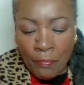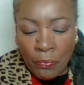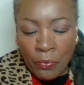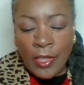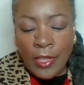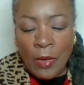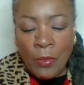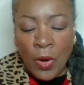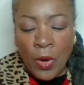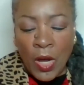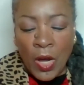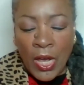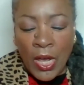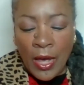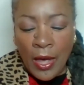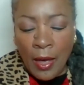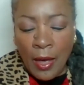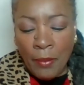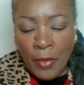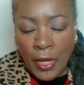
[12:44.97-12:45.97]
They were
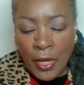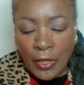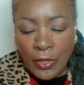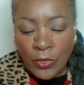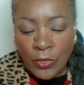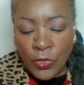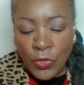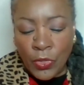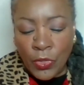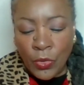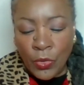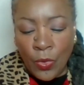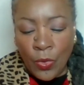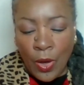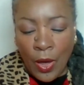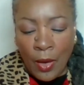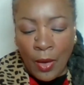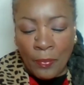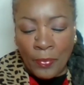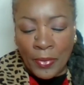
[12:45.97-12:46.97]
coming to
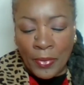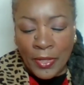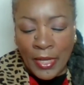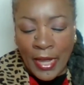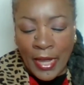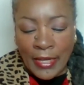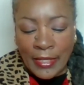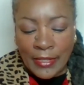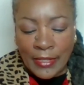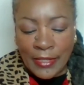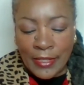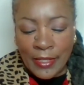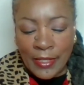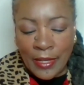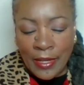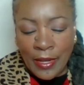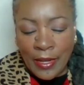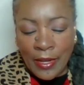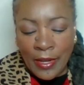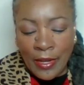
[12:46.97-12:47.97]
a place
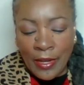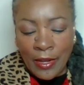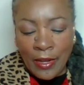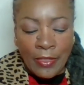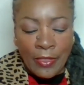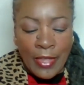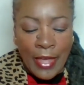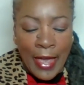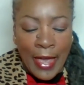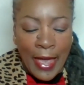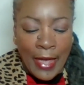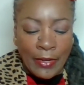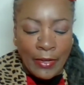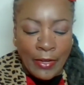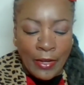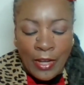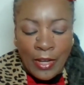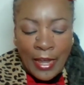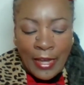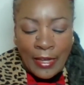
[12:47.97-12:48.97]
that
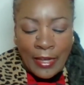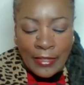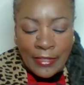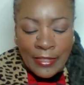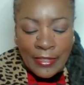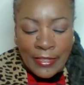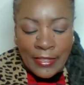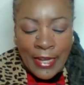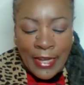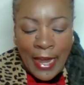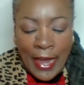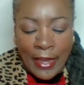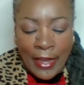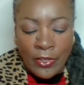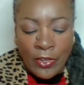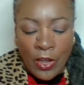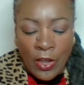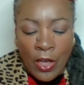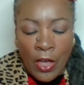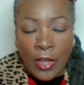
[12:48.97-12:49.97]
they could
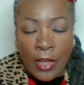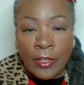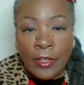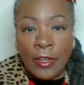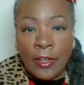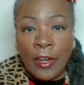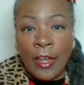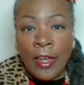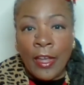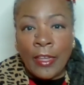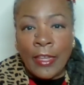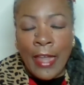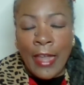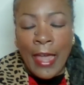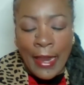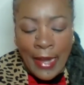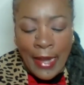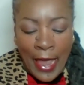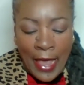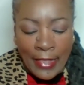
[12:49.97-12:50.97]
stand on
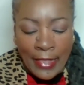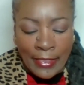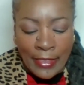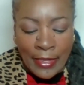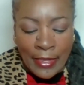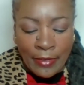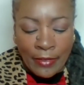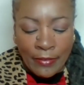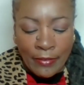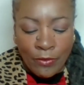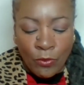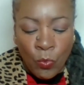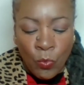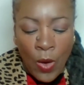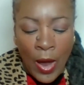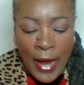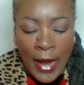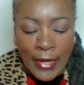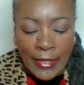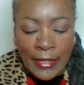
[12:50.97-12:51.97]
that had the
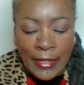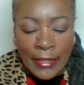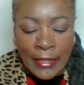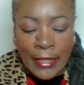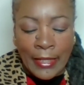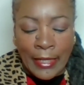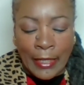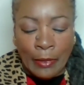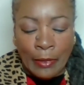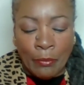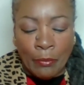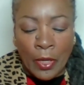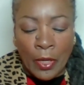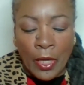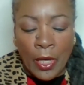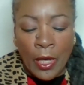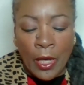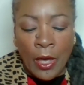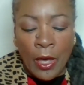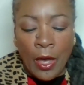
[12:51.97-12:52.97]
white gleam
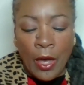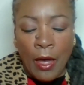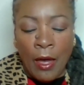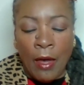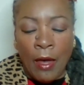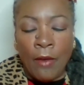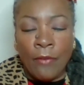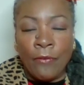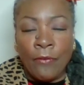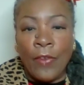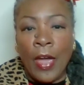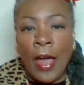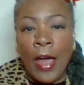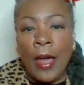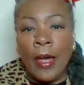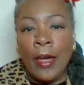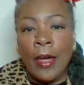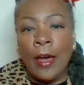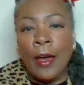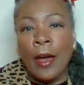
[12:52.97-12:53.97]
of
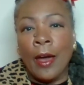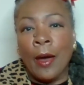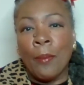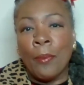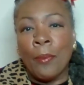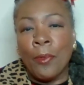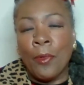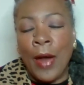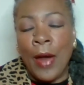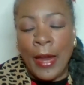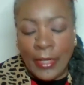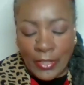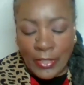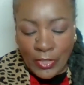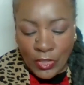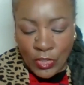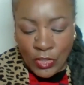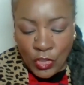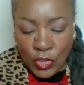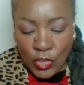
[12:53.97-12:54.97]
a bright
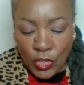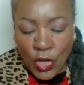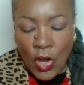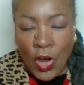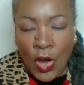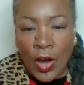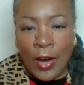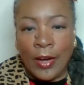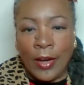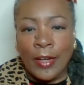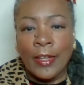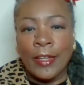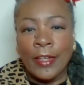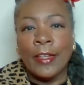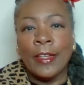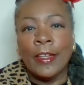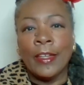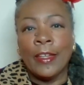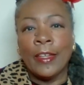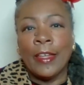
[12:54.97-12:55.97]
star
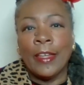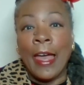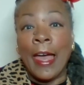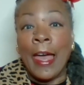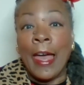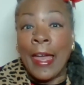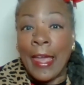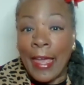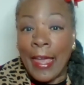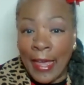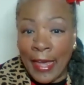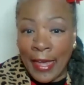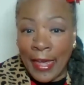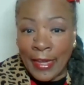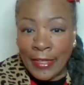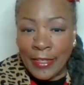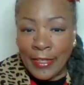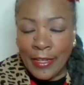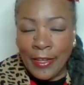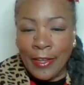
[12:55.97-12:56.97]

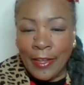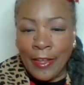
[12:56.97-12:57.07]
ahead.